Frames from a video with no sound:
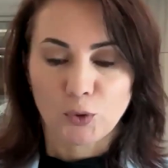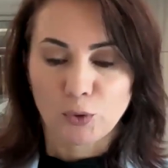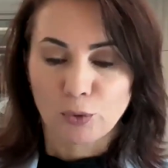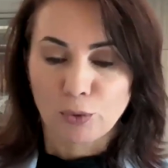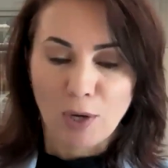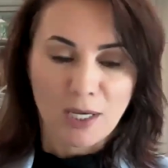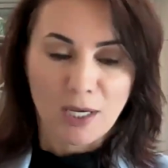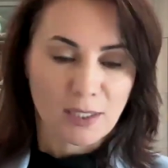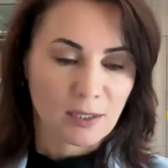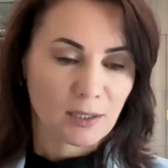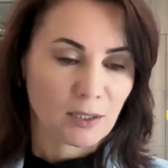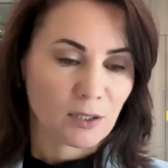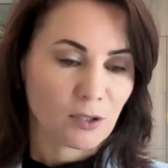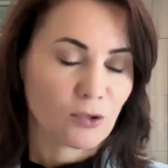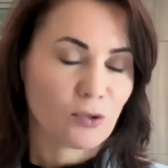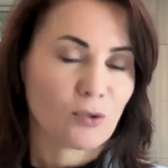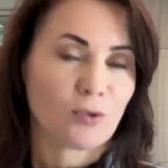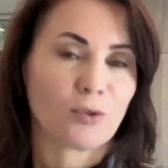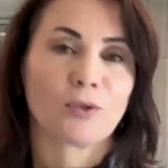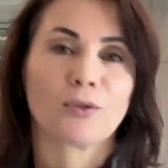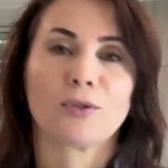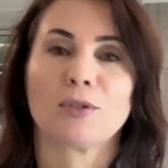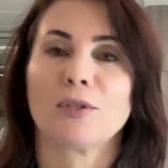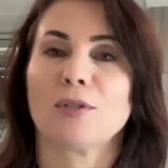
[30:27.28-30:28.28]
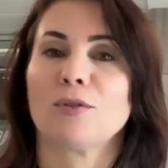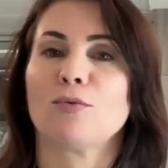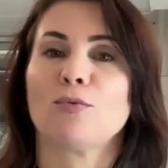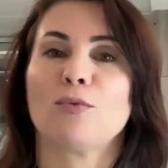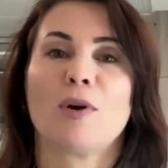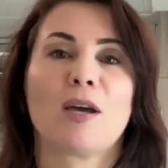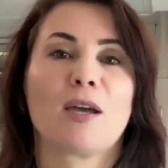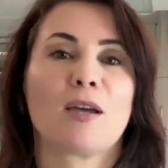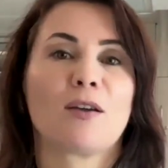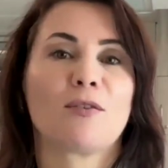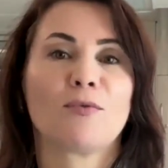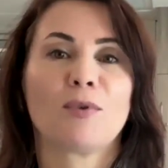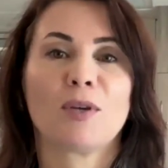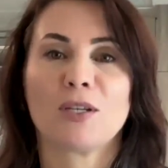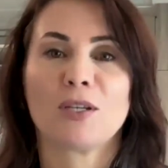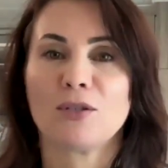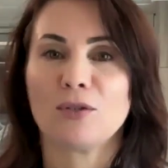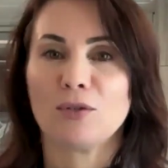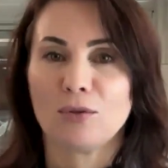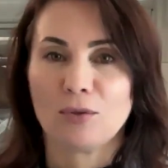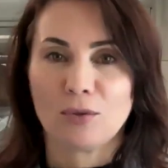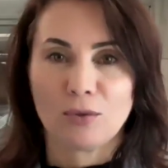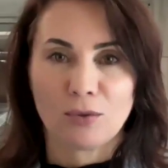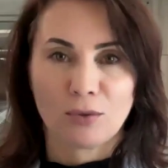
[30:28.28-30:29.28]
dress in certain way, when
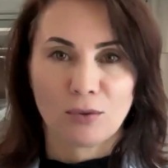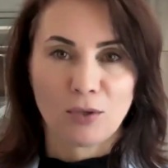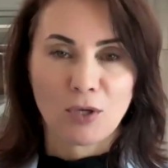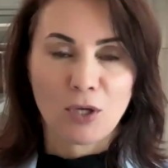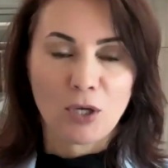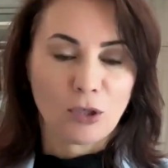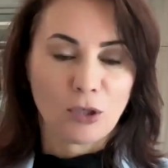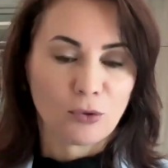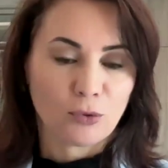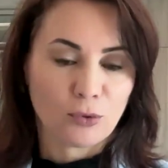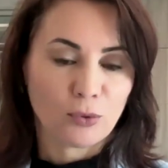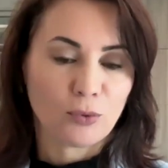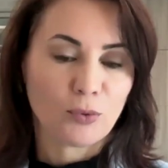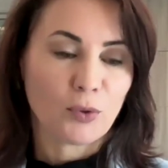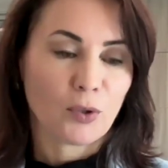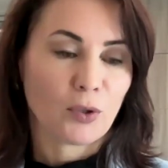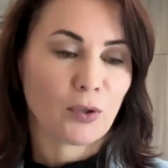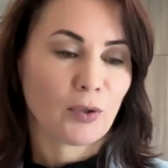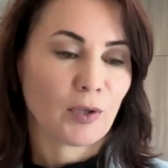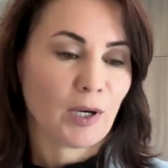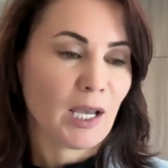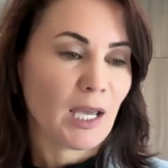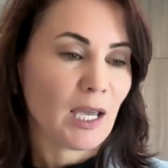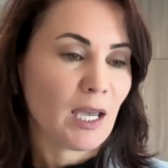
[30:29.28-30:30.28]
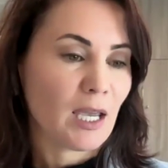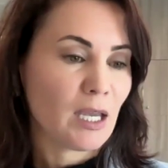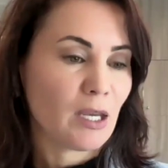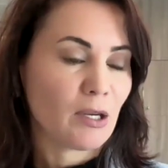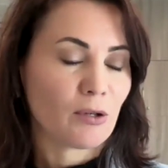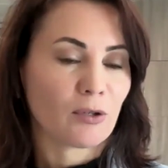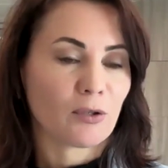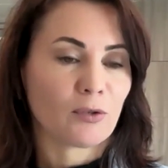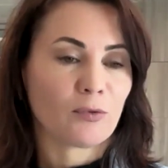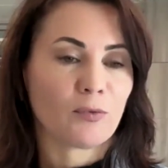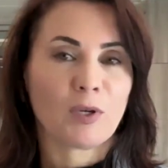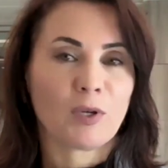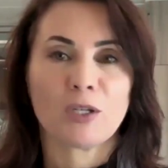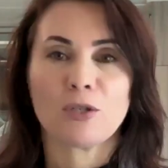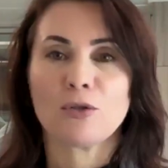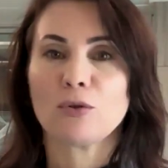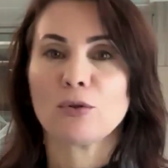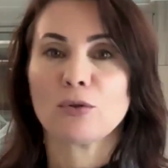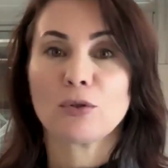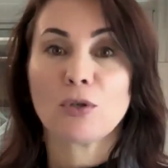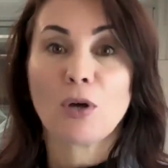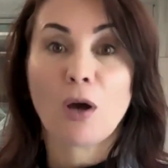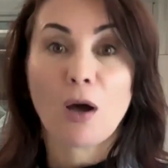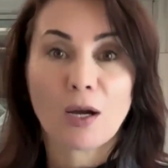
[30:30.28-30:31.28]
you do your hair, when
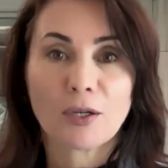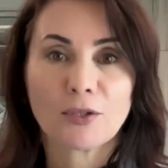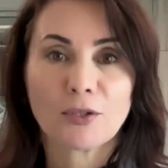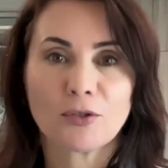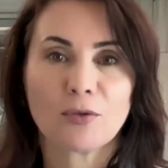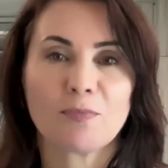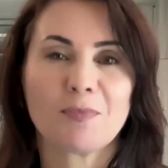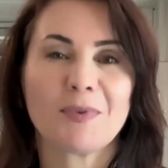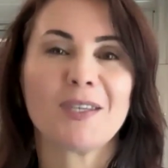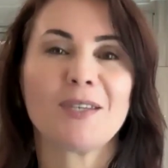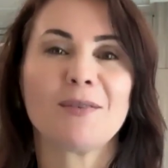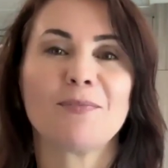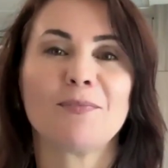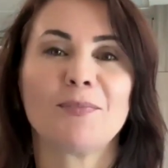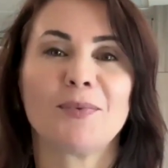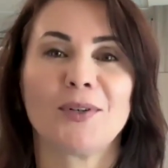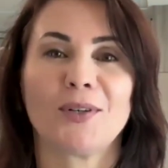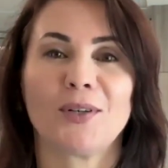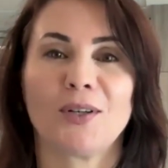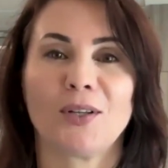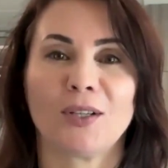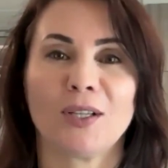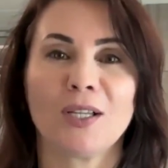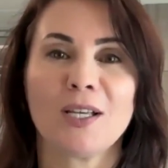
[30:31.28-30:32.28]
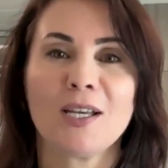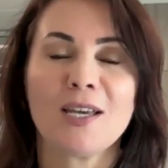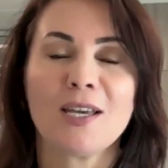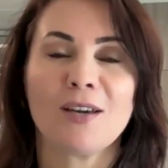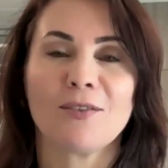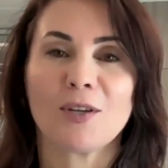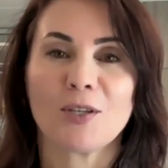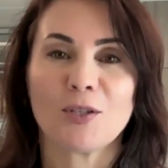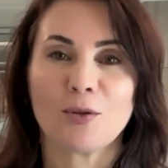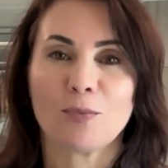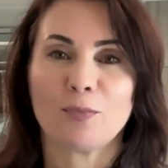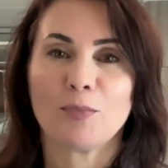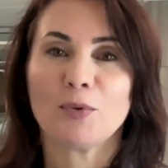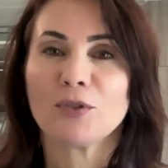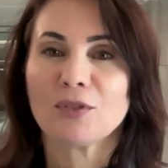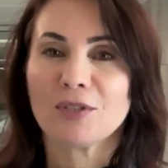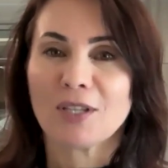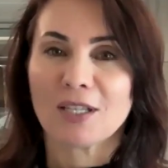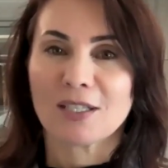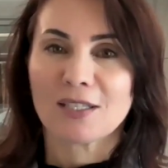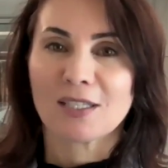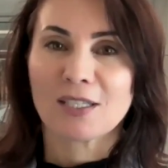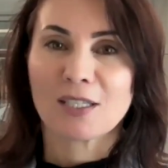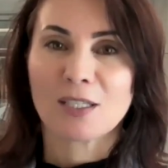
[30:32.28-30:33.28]
you talk to people, when you put
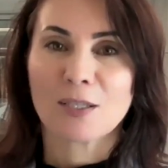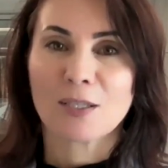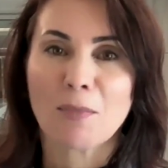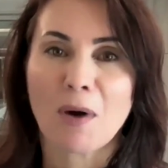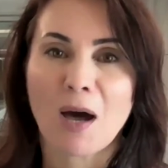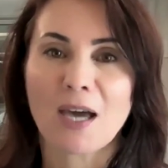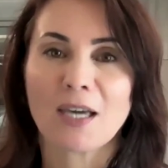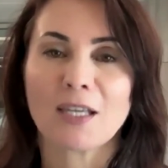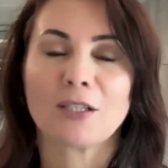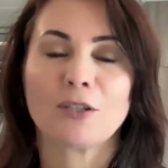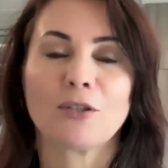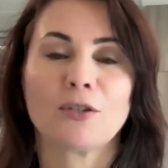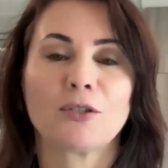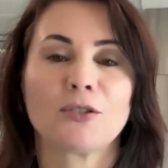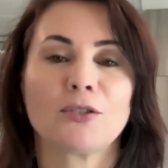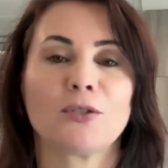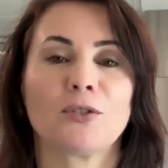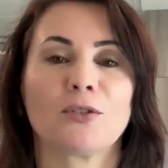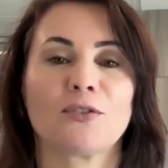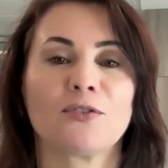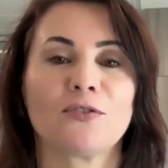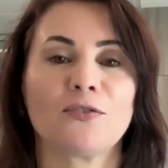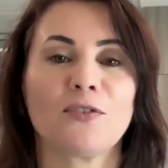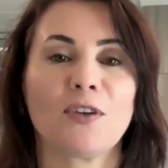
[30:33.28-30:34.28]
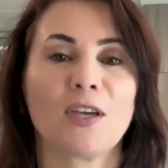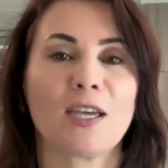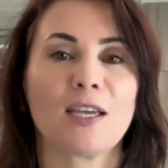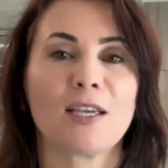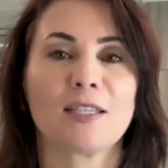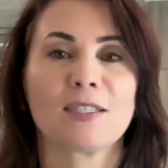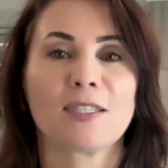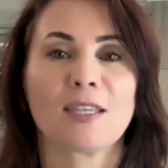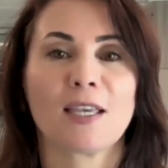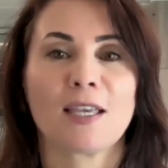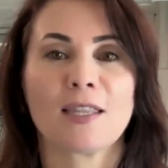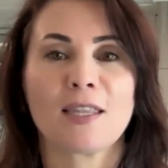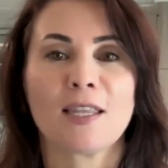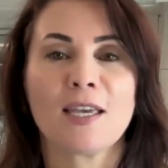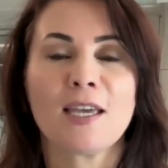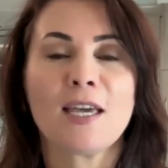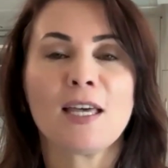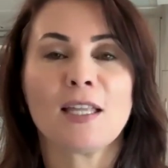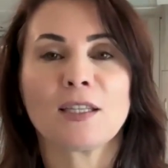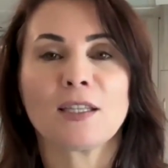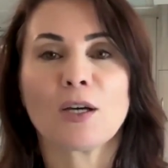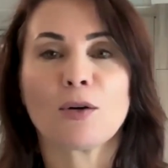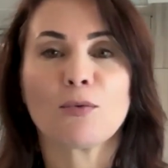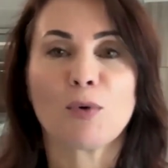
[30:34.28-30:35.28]
that smile on your face, and
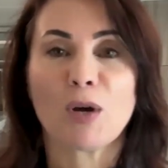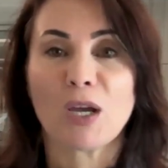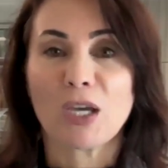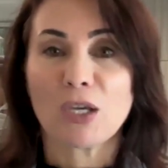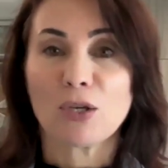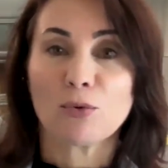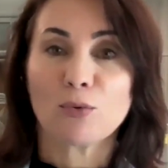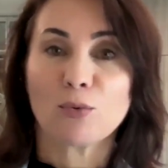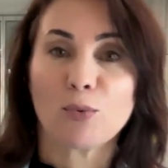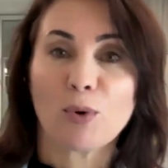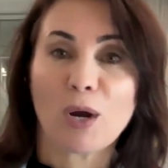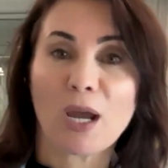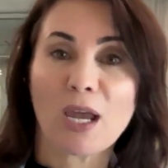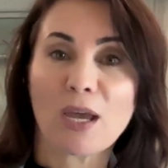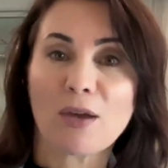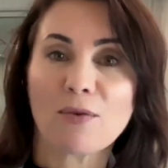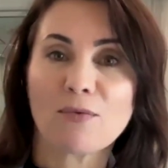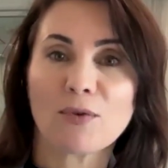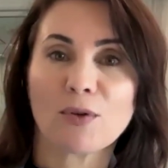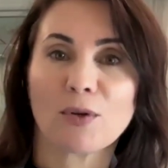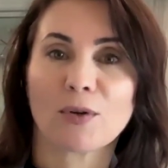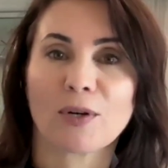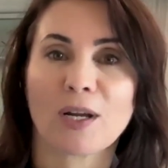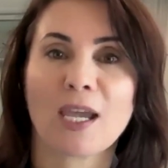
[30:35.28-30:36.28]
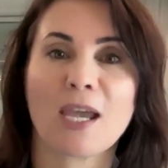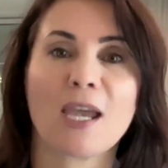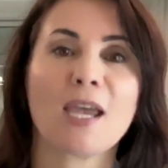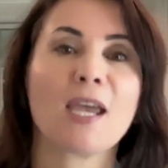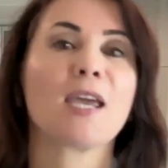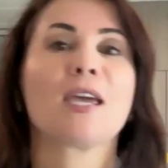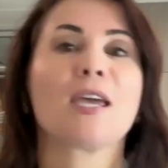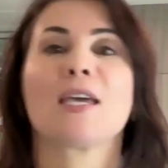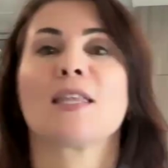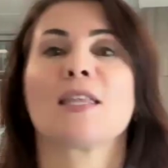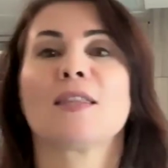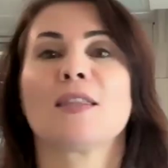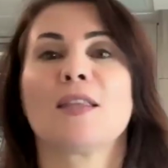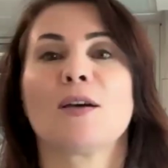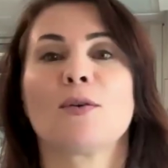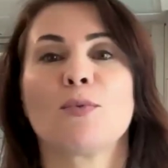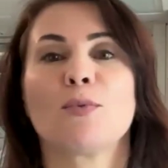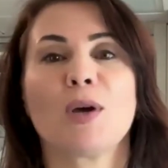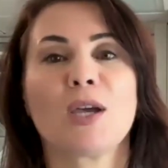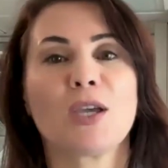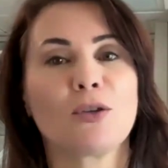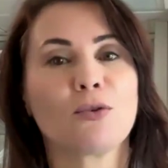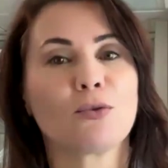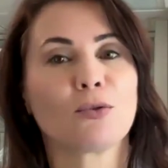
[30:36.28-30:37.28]
the way you wave your hand, the
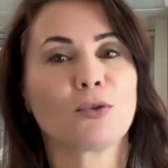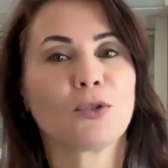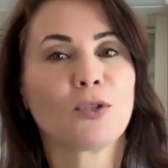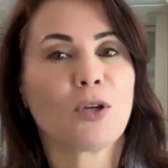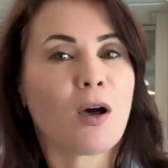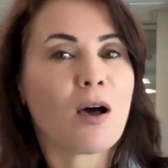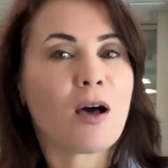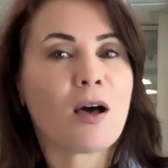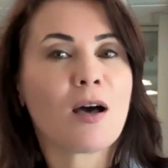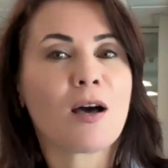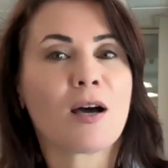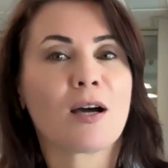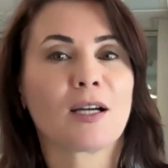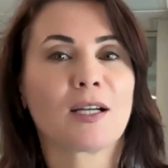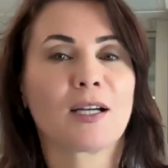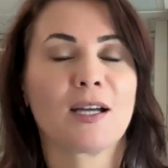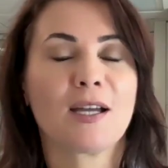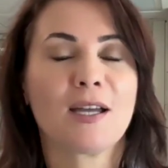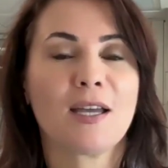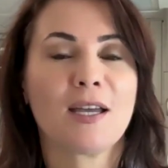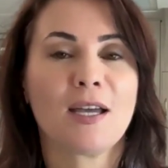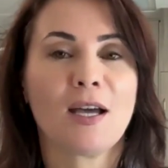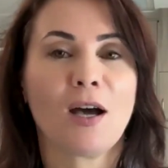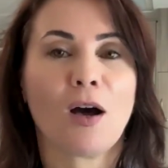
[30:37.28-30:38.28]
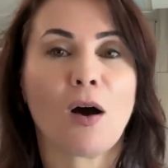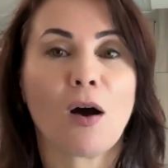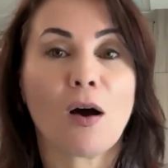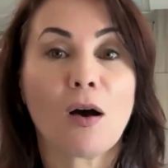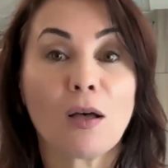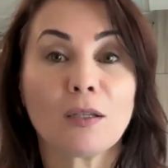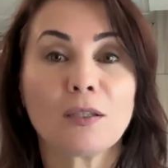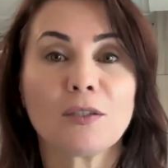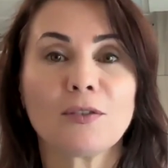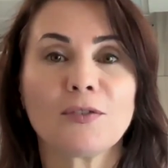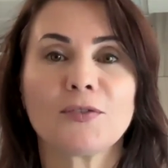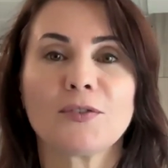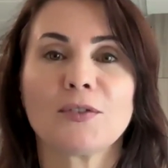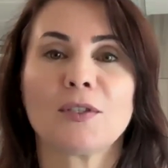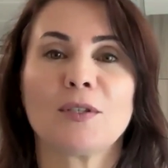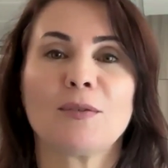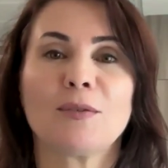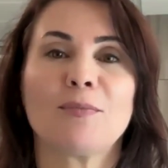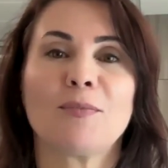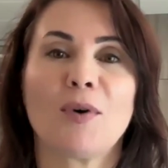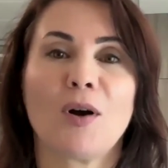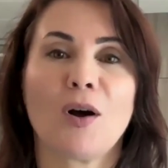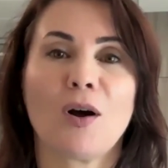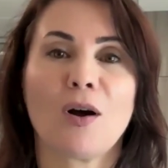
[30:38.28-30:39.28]
way you talk, all of
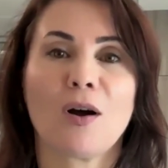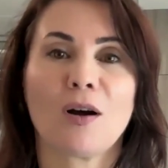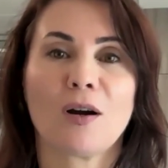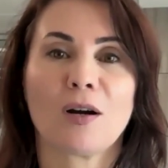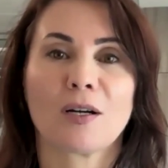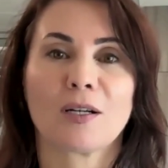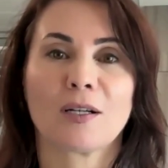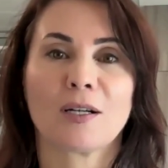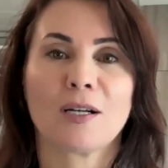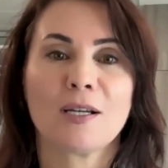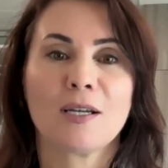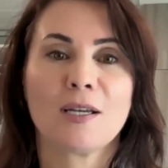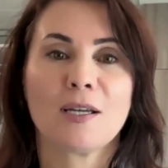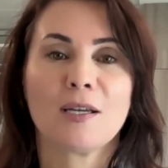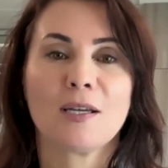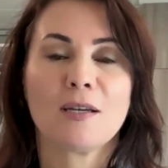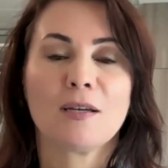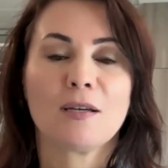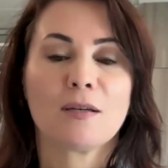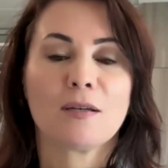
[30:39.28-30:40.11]
them are